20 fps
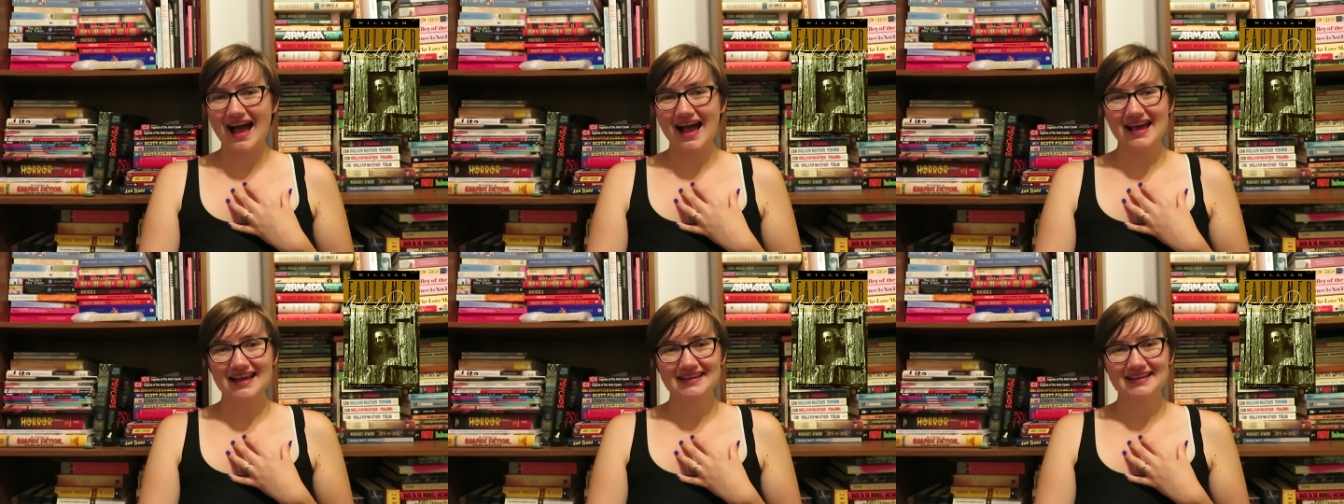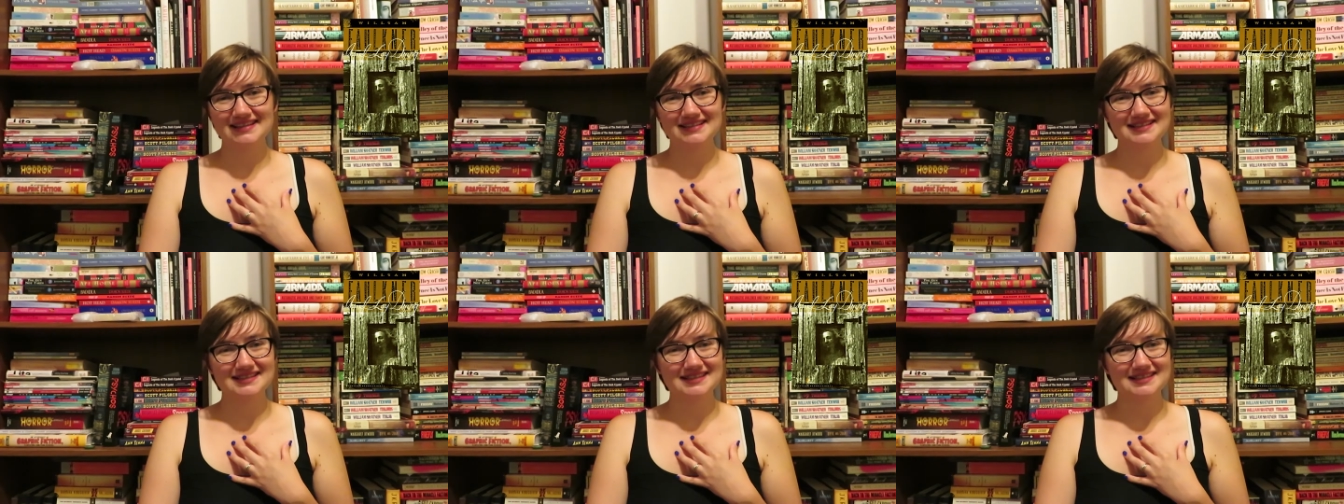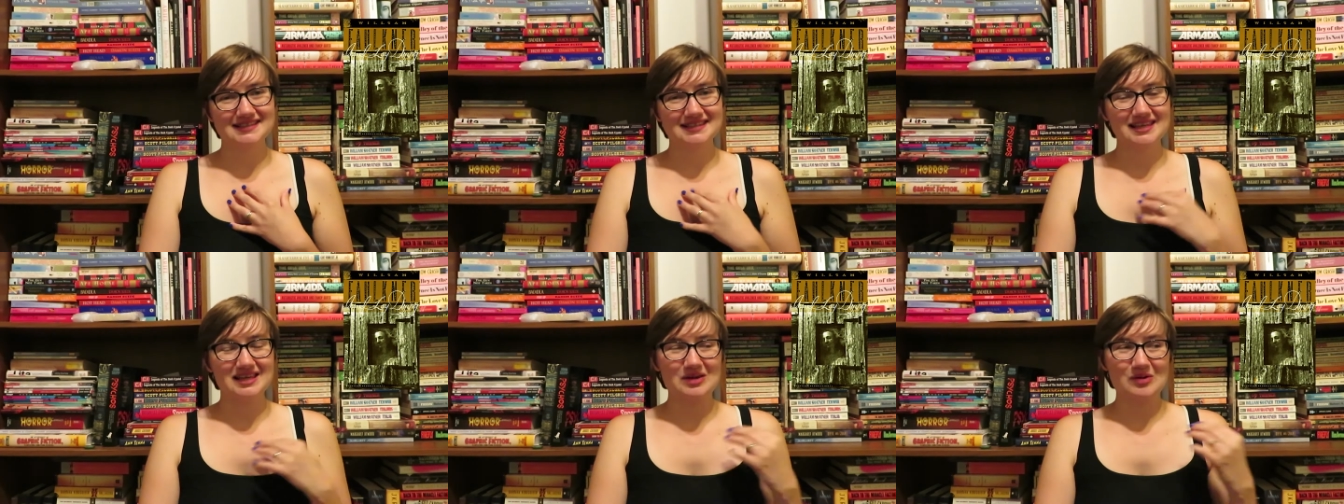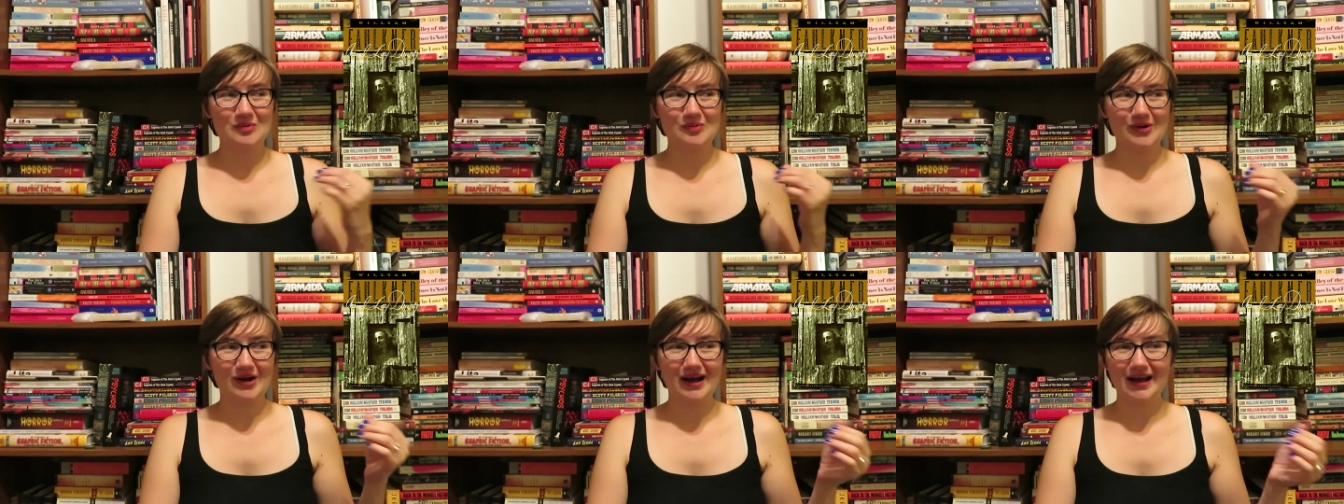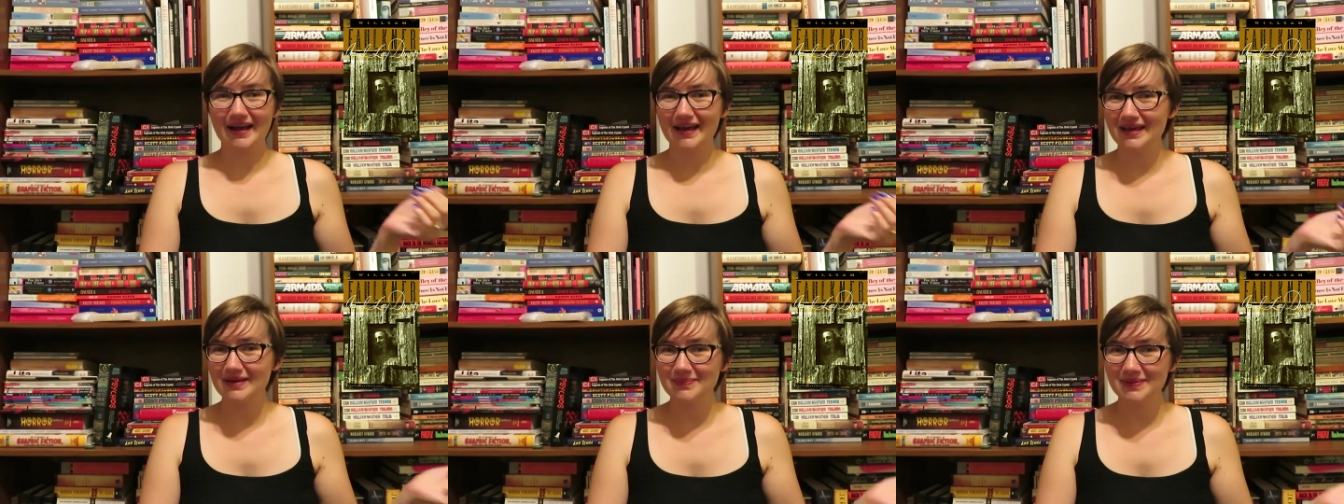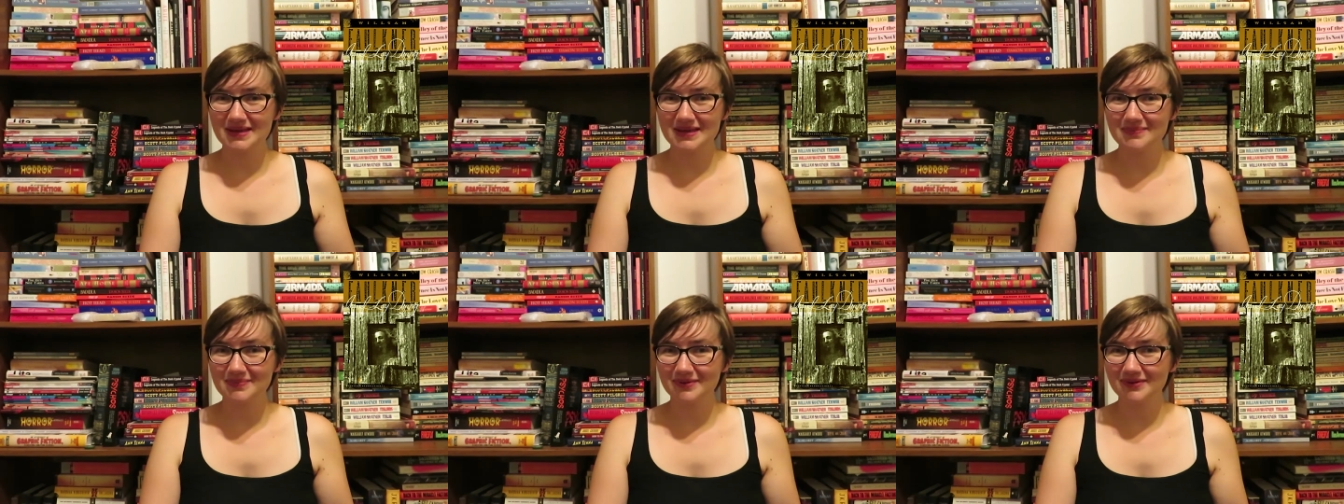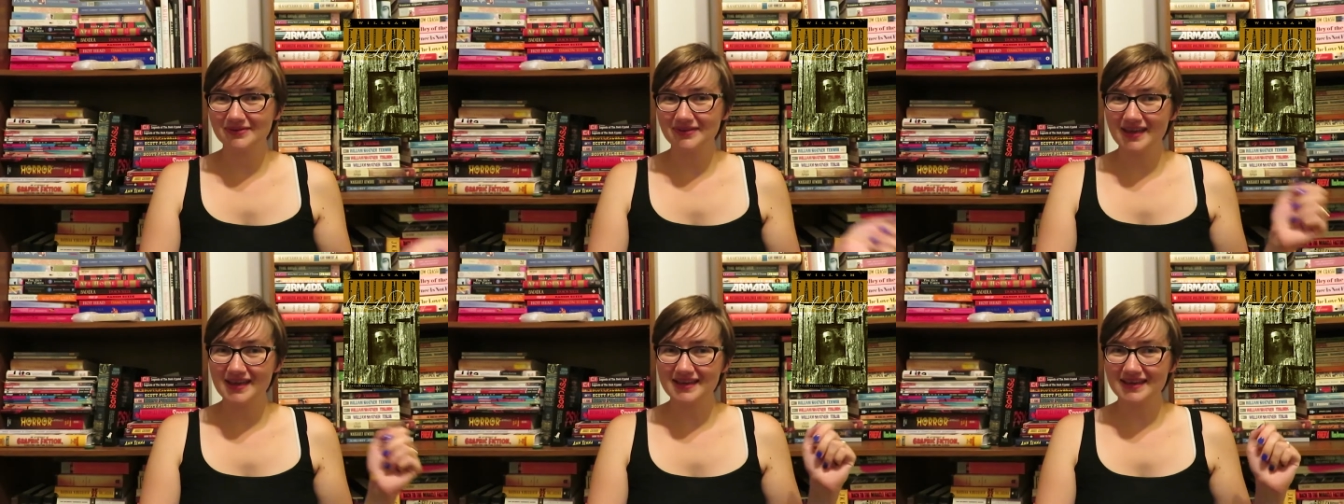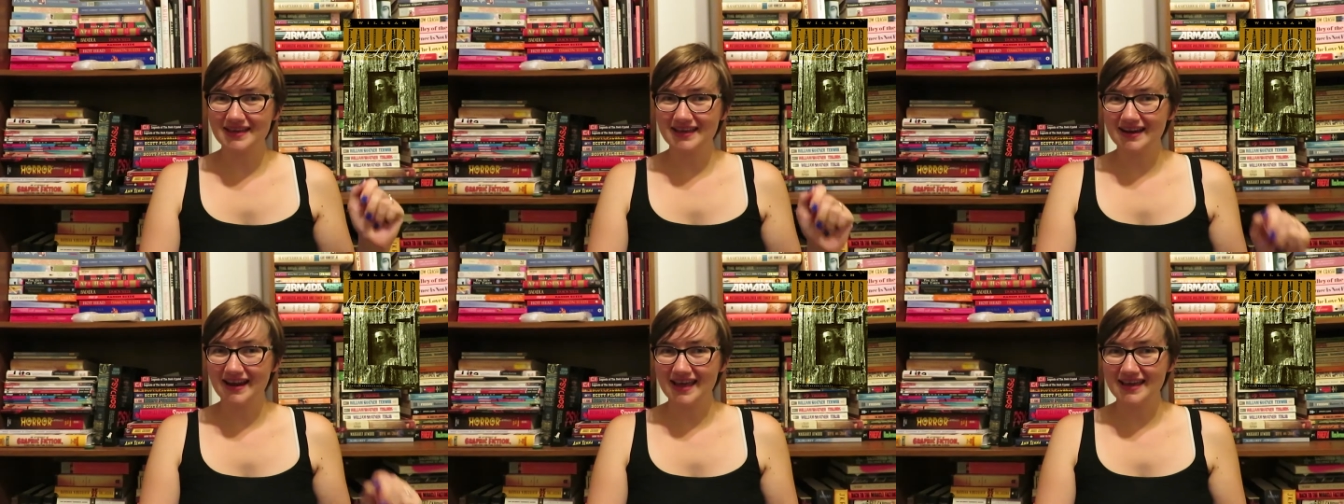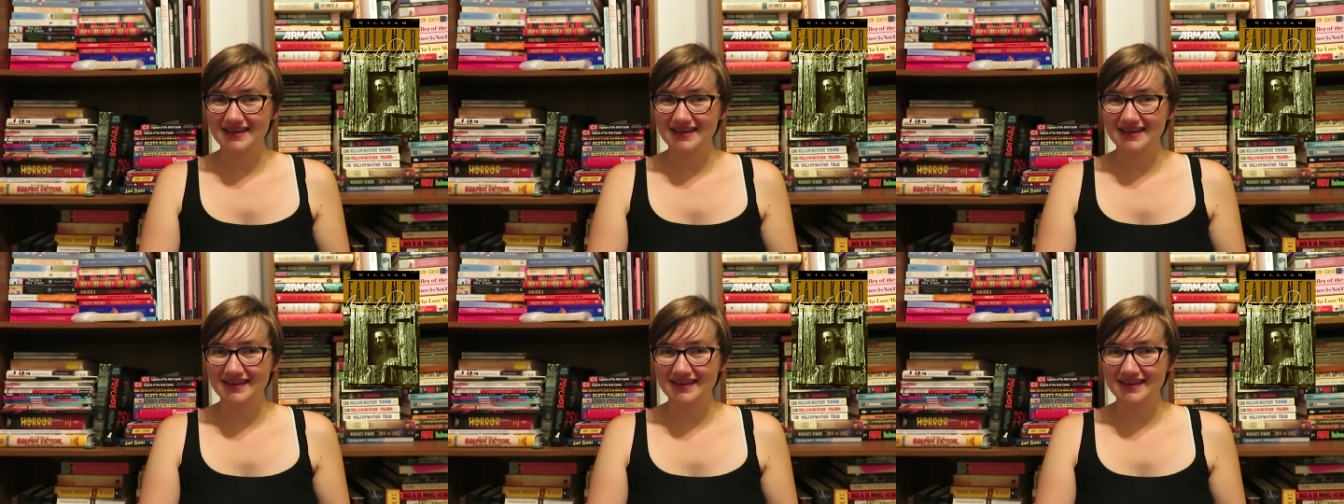I can see why people like it.